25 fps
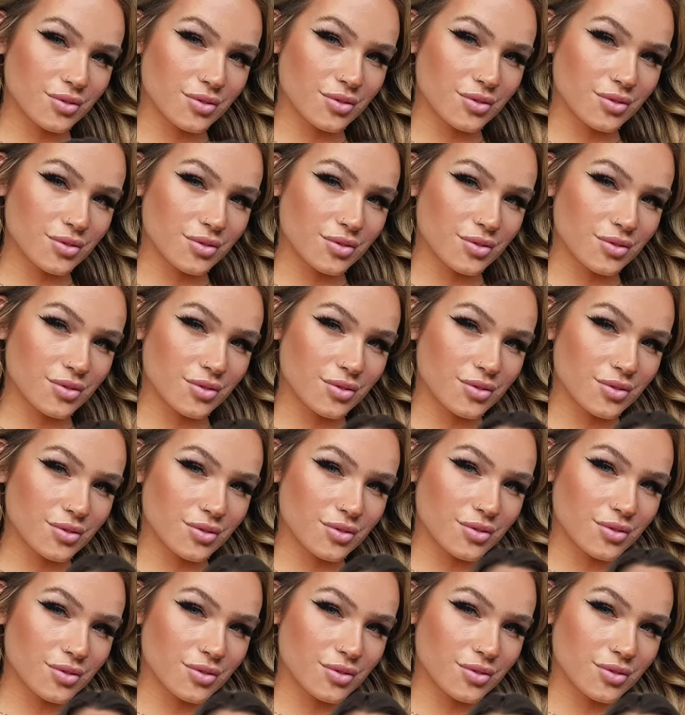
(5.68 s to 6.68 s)

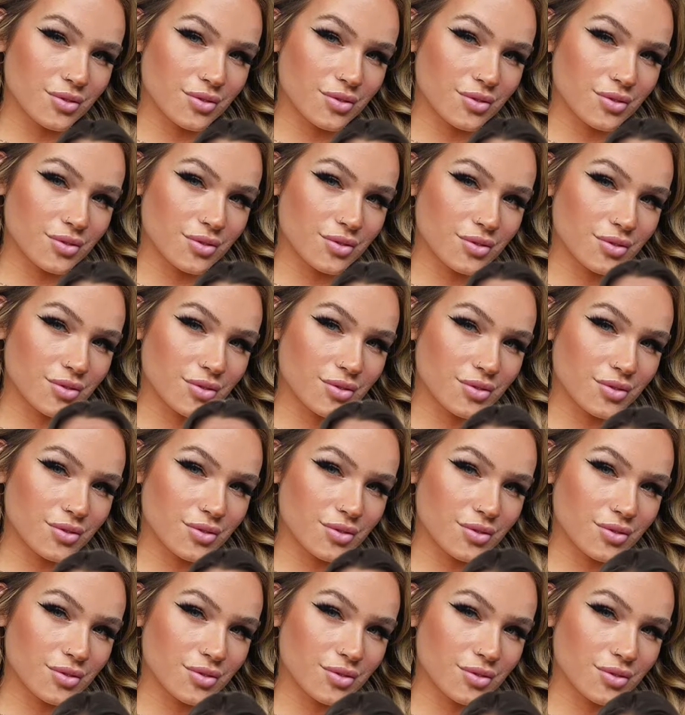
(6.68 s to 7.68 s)

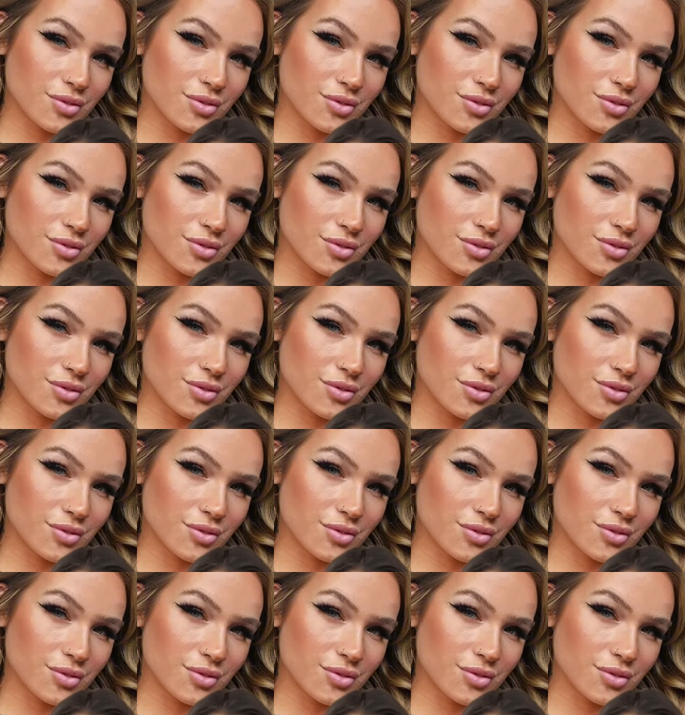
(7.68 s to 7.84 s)
(silent)